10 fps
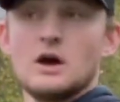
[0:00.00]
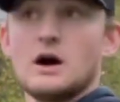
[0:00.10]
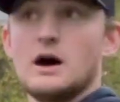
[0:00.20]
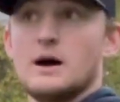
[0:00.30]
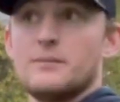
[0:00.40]

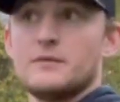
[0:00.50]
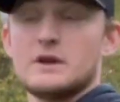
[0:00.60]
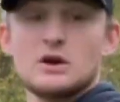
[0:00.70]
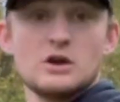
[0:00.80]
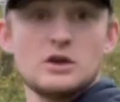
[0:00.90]
um,
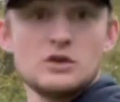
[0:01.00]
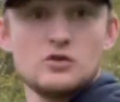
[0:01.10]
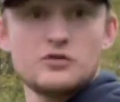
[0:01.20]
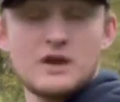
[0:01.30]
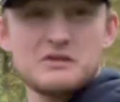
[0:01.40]
they
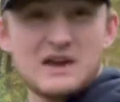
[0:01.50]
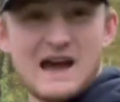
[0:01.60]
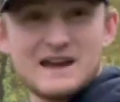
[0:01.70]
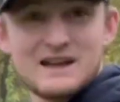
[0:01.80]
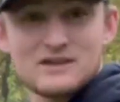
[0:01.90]
used to have
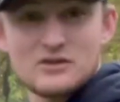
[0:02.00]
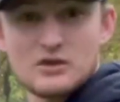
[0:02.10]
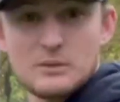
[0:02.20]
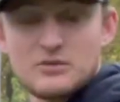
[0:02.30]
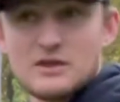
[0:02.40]
Kydex
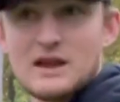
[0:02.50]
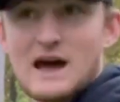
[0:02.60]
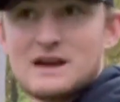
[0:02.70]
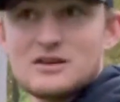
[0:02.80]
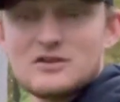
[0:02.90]
clips, and then
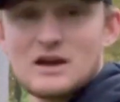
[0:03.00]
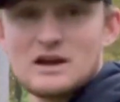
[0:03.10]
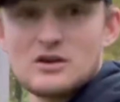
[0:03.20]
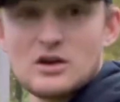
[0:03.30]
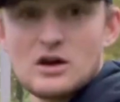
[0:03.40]
I
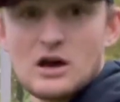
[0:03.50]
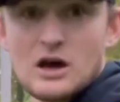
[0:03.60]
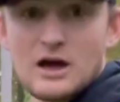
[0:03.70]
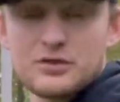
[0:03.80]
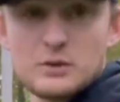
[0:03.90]
designed
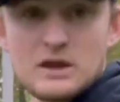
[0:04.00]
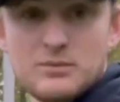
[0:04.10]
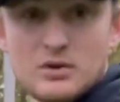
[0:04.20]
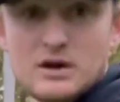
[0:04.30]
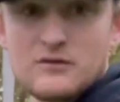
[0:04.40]
uh, a
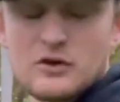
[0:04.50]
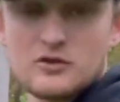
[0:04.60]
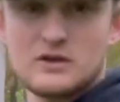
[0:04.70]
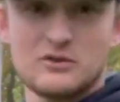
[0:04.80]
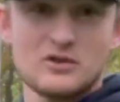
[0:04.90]
3D printed
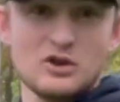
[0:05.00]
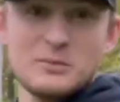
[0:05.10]
version that was a little